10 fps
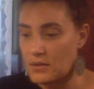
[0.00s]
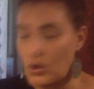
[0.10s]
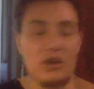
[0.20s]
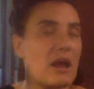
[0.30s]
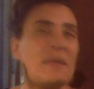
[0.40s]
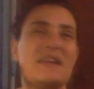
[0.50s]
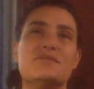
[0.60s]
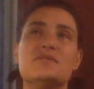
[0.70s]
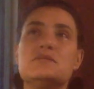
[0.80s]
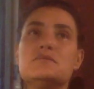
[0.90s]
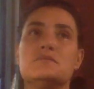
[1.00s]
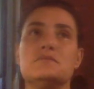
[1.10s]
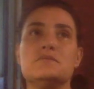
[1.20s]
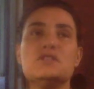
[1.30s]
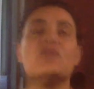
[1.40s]
Or, I mean,
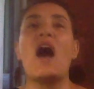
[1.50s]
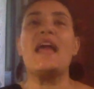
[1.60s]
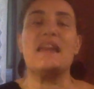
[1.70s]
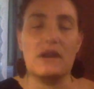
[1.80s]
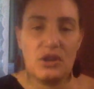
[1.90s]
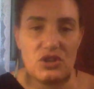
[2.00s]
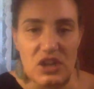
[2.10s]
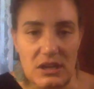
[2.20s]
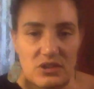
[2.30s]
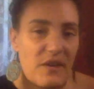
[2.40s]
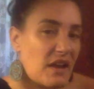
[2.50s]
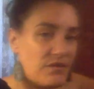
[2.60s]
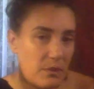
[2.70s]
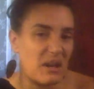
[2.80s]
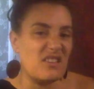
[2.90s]
divine energy. Divine
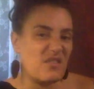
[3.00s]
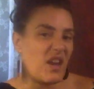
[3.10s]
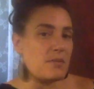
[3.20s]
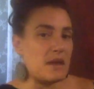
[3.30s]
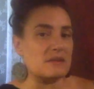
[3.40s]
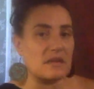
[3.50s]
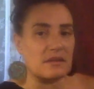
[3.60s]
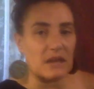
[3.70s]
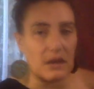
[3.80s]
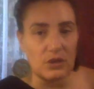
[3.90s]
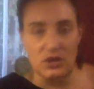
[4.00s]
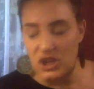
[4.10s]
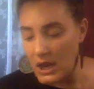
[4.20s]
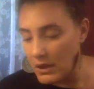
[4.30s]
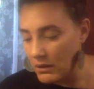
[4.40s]
feminine, divine masculine energy.